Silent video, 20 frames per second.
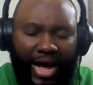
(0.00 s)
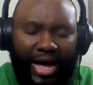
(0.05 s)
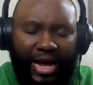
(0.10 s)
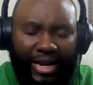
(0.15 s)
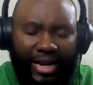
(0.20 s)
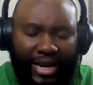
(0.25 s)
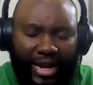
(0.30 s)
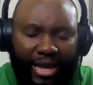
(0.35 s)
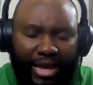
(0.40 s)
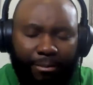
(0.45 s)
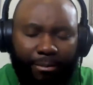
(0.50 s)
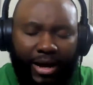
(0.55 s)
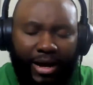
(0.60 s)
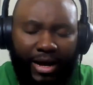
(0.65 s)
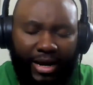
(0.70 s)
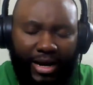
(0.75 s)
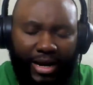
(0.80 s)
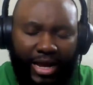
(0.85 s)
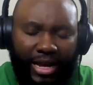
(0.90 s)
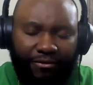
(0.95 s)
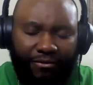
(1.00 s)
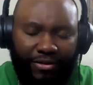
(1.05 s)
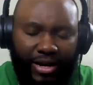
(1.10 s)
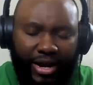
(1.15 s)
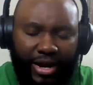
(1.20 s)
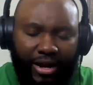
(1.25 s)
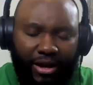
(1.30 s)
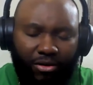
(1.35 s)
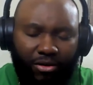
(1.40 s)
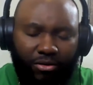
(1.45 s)
I lay my life
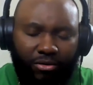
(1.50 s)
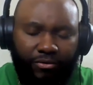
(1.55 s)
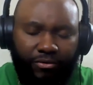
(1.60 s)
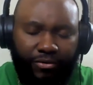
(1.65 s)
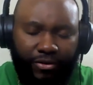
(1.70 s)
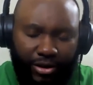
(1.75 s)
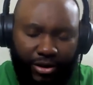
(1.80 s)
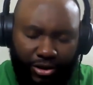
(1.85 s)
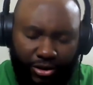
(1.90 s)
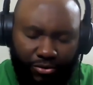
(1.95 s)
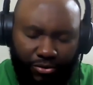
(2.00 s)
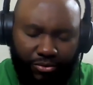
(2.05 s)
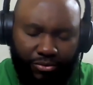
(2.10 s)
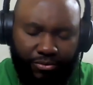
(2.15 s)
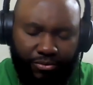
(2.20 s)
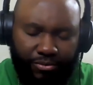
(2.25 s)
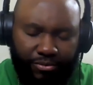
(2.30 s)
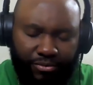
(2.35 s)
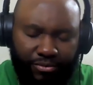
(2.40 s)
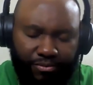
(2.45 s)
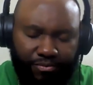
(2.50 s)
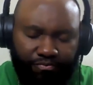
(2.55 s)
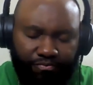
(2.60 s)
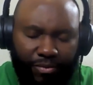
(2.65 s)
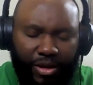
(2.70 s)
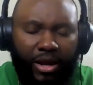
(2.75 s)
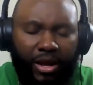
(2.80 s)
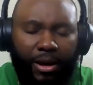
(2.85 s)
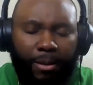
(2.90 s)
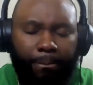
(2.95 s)
down for you.
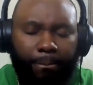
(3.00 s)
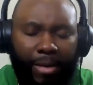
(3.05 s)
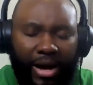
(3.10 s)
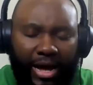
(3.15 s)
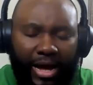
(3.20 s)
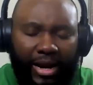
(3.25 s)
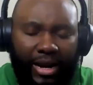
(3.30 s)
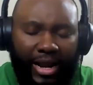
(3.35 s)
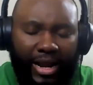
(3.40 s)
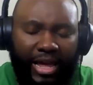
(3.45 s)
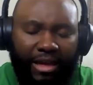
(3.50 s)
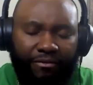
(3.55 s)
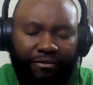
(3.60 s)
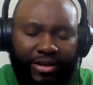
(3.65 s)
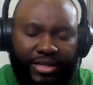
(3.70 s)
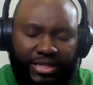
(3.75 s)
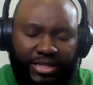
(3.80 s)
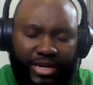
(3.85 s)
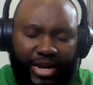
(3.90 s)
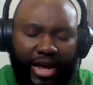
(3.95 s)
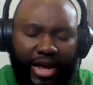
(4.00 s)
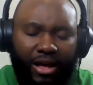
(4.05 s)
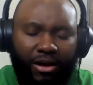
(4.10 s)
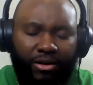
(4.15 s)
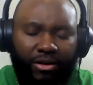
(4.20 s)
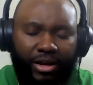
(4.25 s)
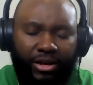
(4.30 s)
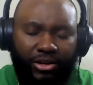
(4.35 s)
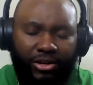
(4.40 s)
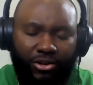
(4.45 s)
My life is
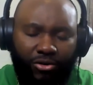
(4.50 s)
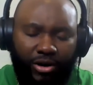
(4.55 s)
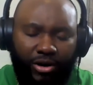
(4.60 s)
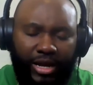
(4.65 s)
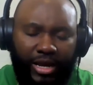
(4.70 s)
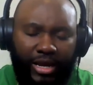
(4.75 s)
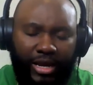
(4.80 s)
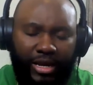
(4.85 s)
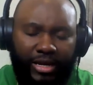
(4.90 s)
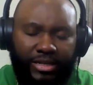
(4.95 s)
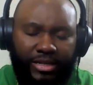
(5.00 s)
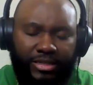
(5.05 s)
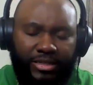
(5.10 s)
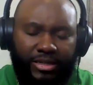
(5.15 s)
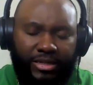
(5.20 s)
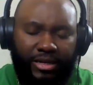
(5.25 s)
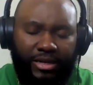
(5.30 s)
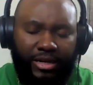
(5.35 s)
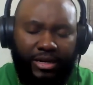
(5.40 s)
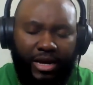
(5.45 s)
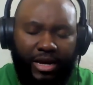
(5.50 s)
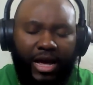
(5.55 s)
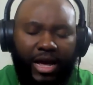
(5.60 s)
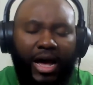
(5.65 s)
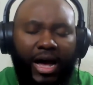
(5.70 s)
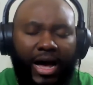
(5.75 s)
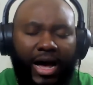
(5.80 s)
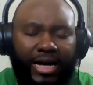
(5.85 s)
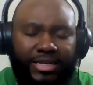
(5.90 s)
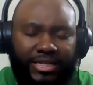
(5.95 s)
now in your hands.
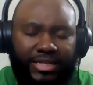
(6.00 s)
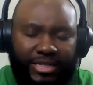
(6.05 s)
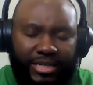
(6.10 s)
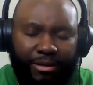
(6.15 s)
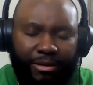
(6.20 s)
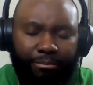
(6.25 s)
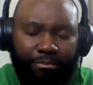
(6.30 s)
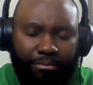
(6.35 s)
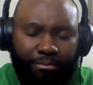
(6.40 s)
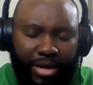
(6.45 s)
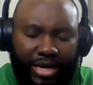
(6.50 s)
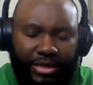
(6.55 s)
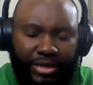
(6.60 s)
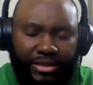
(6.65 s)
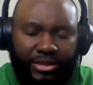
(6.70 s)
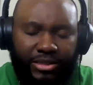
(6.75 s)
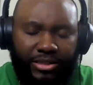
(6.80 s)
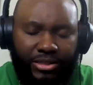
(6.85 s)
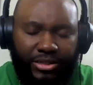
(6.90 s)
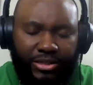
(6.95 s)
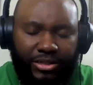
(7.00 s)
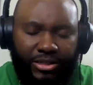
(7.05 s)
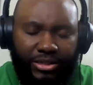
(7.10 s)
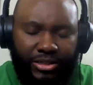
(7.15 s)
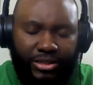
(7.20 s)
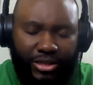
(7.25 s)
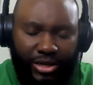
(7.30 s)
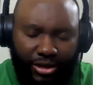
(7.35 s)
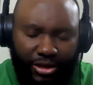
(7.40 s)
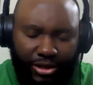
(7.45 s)
I submit
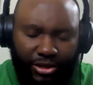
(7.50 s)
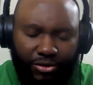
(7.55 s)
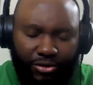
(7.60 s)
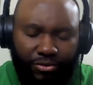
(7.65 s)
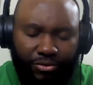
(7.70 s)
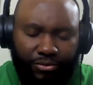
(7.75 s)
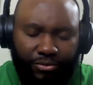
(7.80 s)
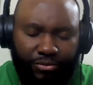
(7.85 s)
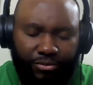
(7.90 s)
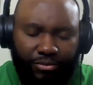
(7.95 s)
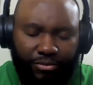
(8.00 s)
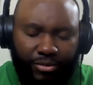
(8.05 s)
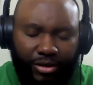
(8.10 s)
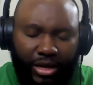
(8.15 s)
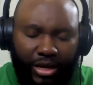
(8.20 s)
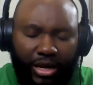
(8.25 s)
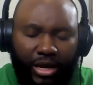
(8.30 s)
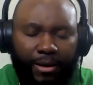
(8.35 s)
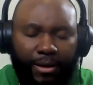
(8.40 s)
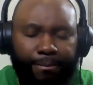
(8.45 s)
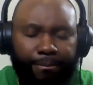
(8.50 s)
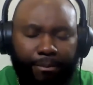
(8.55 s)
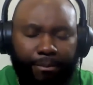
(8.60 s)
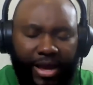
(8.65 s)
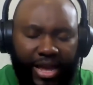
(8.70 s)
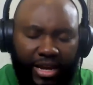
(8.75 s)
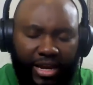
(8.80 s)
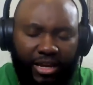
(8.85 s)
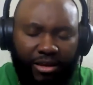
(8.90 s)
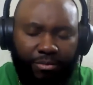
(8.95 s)
to you.
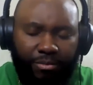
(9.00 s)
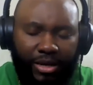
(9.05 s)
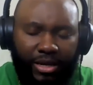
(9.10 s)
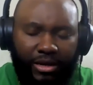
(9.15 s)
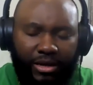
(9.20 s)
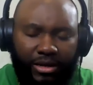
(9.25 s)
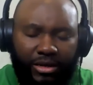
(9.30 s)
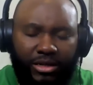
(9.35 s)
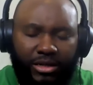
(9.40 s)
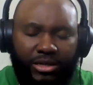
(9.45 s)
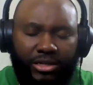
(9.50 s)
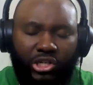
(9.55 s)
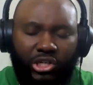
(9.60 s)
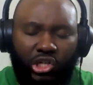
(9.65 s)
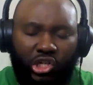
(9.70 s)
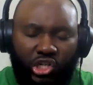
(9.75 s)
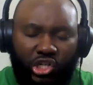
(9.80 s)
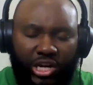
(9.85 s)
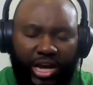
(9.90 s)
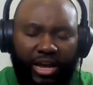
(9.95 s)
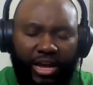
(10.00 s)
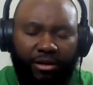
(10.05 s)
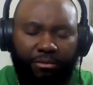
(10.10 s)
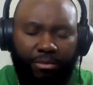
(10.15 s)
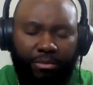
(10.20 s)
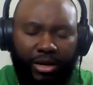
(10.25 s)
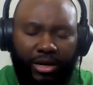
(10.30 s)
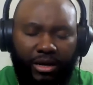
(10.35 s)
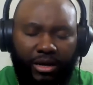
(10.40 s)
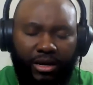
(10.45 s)
Make me,
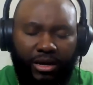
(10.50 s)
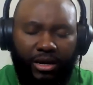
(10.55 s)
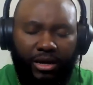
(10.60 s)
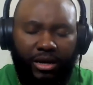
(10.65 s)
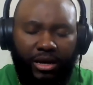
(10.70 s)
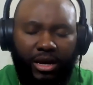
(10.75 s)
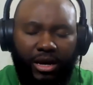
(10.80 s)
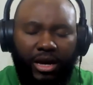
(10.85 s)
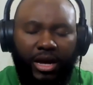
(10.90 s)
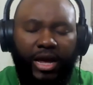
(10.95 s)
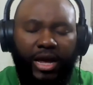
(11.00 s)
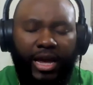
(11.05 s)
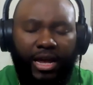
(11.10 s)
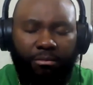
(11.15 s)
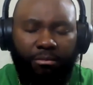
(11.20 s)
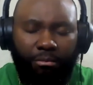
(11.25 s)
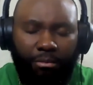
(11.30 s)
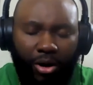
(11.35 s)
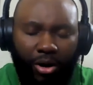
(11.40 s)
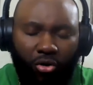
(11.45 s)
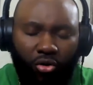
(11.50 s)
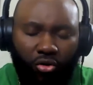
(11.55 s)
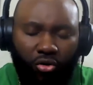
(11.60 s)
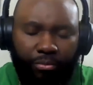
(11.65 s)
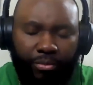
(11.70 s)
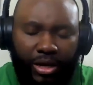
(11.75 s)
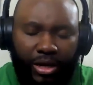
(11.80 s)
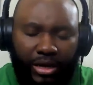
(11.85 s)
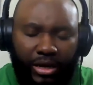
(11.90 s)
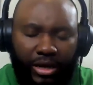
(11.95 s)
shape me, and
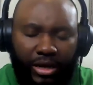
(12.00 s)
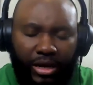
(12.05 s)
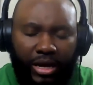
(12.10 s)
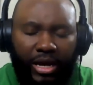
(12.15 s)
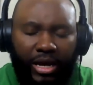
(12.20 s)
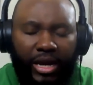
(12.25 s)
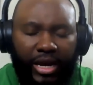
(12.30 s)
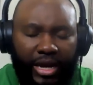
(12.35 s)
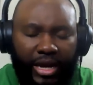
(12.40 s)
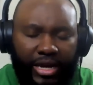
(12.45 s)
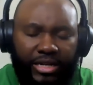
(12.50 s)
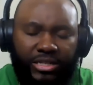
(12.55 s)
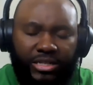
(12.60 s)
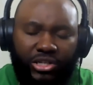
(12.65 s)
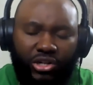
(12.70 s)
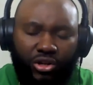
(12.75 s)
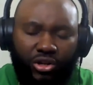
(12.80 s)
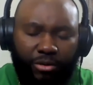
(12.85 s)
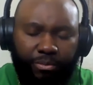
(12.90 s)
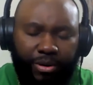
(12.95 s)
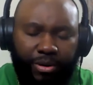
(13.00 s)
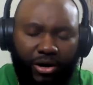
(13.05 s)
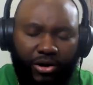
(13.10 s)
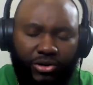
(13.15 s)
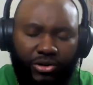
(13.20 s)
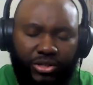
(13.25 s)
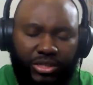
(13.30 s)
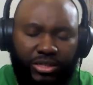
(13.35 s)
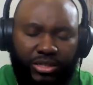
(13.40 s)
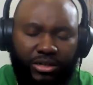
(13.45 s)
mold me into the
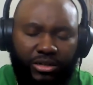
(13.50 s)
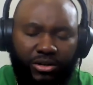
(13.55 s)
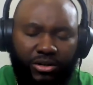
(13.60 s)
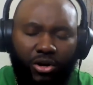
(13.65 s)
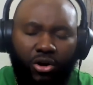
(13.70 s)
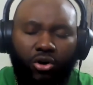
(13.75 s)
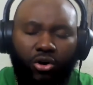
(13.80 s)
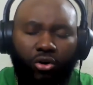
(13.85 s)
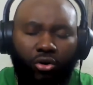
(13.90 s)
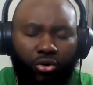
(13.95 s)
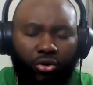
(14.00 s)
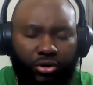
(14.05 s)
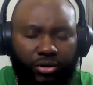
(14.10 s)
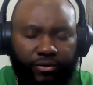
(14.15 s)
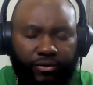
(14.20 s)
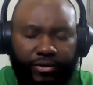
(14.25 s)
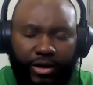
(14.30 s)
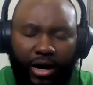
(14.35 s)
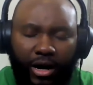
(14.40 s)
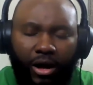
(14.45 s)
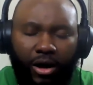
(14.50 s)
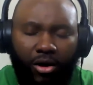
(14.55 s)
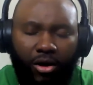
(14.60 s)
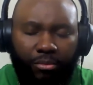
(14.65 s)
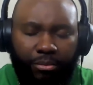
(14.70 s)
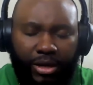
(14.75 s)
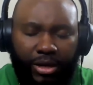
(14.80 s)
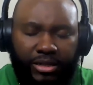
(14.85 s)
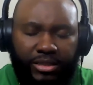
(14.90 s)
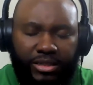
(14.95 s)
person who you
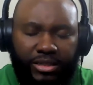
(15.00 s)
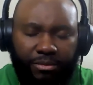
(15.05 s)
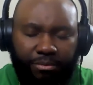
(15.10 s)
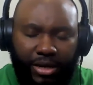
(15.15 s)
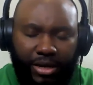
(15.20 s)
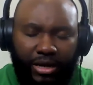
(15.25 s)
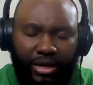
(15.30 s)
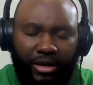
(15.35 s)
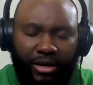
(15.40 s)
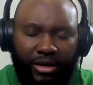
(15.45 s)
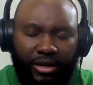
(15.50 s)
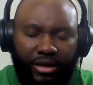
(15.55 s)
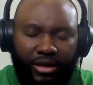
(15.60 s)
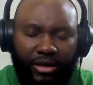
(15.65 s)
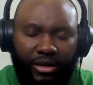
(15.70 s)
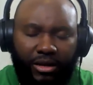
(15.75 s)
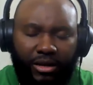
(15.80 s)
called me to be.